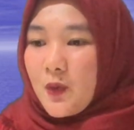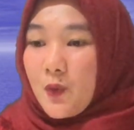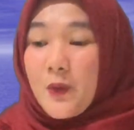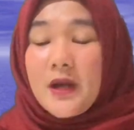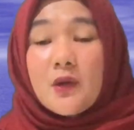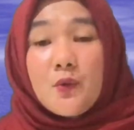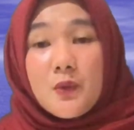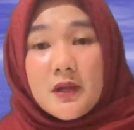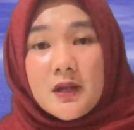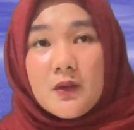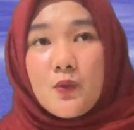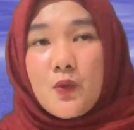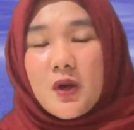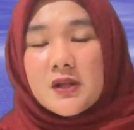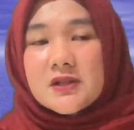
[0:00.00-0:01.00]
when we
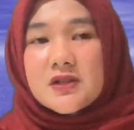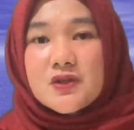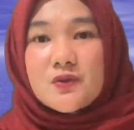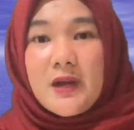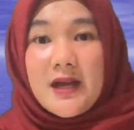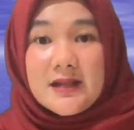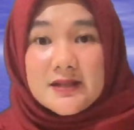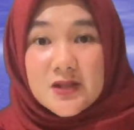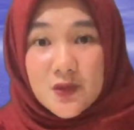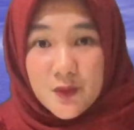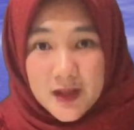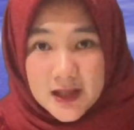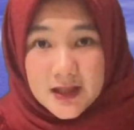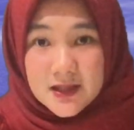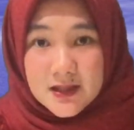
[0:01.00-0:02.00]
want to
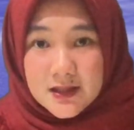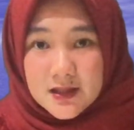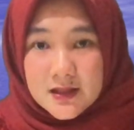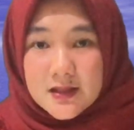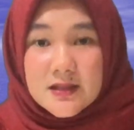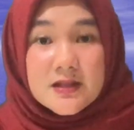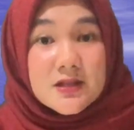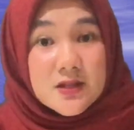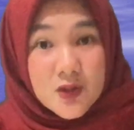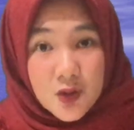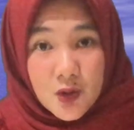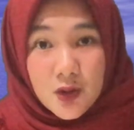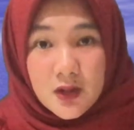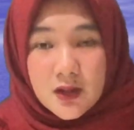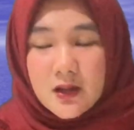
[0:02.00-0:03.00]
entering
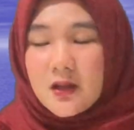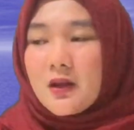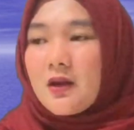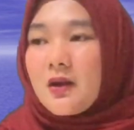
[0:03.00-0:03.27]
school,